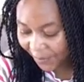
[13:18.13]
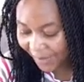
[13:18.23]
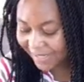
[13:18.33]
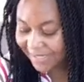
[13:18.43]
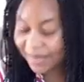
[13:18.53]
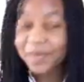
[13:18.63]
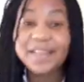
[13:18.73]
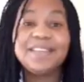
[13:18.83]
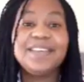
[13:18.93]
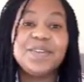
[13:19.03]
What is the
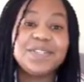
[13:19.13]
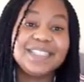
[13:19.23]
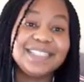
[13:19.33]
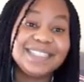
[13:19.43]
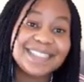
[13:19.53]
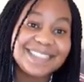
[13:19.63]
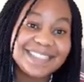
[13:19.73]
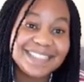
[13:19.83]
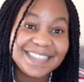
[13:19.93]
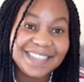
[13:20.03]
one thing you regret
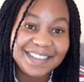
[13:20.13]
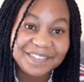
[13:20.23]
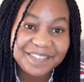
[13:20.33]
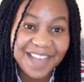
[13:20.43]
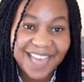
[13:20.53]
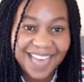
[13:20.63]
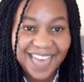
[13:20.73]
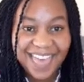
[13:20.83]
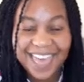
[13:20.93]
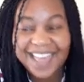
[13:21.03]
in
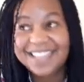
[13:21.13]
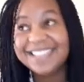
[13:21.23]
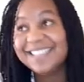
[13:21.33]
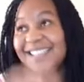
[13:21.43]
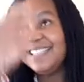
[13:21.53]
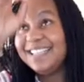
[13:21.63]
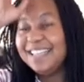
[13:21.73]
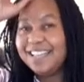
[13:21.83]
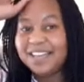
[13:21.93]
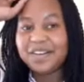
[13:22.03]
life?
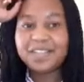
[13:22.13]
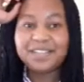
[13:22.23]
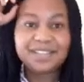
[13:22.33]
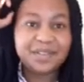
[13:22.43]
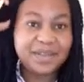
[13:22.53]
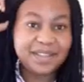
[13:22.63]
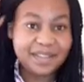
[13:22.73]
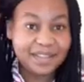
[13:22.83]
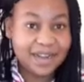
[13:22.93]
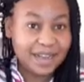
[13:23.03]
What is the one
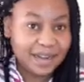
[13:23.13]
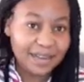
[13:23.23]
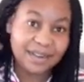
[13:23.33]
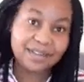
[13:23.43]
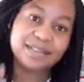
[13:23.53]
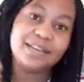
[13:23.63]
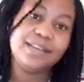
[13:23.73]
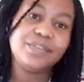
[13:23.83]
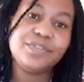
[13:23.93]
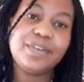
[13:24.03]
thing that I regret in
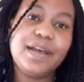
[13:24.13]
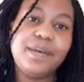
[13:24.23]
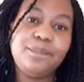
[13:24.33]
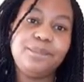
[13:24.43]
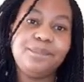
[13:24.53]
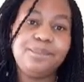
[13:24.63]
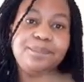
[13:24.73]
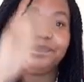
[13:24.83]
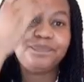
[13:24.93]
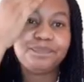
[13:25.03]
life?